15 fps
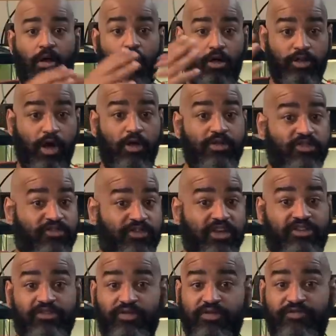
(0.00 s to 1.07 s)
Although this
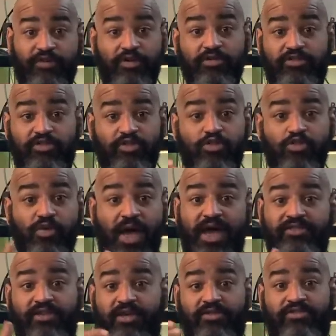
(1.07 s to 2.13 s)
fish is referred to
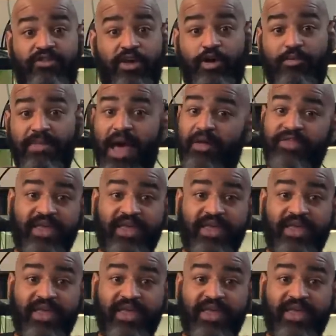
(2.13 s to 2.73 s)
as a sucker mouth